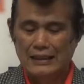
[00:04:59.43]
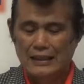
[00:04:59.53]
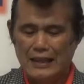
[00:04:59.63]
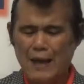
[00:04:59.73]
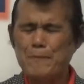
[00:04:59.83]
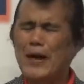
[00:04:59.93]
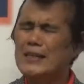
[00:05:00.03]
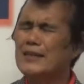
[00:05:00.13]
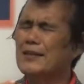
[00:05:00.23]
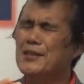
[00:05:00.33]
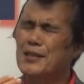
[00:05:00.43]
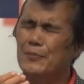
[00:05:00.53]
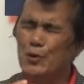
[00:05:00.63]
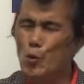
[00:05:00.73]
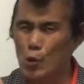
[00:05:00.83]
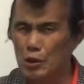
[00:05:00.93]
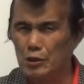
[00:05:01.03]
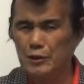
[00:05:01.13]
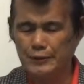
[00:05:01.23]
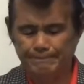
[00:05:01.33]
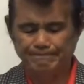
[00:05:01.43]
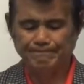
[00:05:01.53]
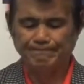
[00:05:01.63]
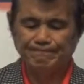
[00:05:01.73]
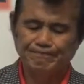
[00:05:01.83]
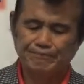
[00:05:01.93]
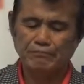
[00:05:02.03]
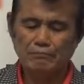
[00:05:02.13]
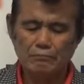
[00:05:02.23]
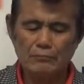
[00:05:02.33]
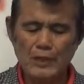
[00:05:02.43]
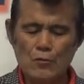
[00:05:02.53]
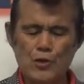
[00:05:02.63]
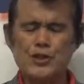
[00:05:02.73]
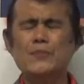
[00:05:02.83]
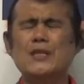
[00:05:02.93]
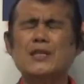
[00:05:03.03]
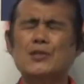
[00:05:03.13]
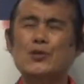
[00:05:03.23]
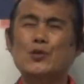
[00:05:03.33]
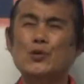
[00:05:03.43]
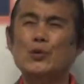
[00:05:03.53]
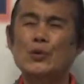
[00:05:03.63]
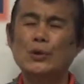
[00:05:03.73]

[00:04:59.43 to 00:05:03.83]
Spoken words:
Rapa is the Hebrew word, which means to